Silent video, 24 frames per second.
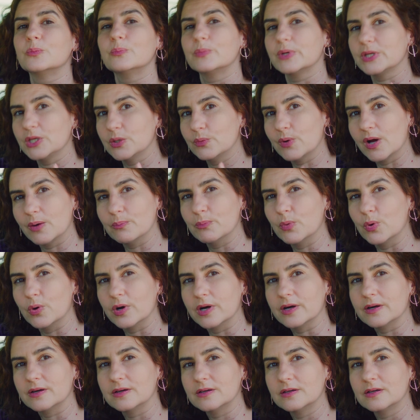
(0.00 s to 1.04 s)
but you want
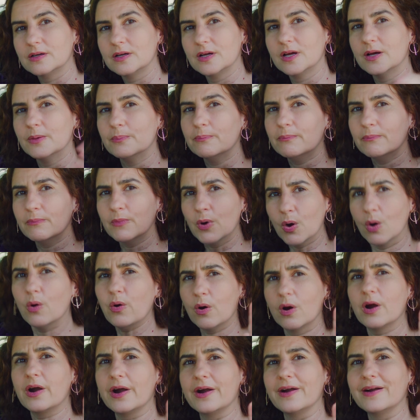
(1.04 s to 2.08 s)
more.
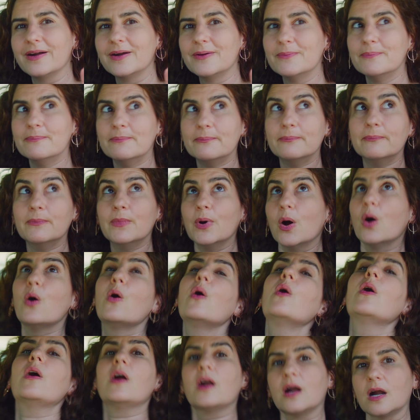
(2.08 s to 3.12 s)
More!
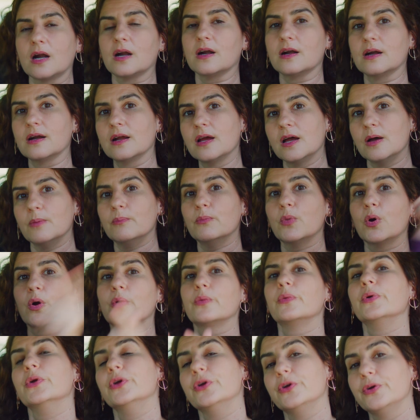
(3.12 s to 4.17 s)
More
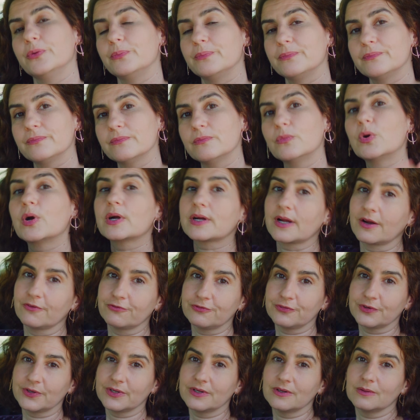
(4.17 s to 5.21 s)
room, more
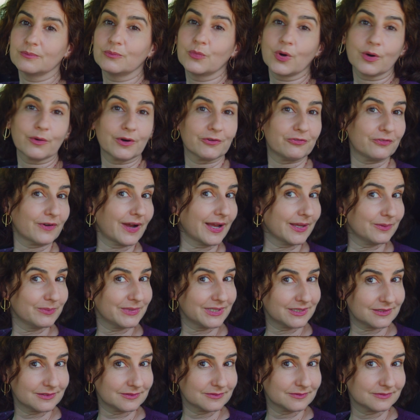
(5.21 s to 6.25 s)
comfort, more
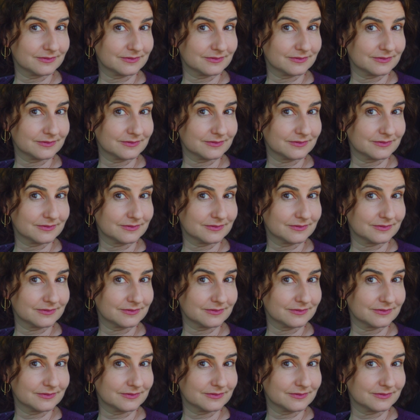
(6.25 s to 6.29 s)
refinement.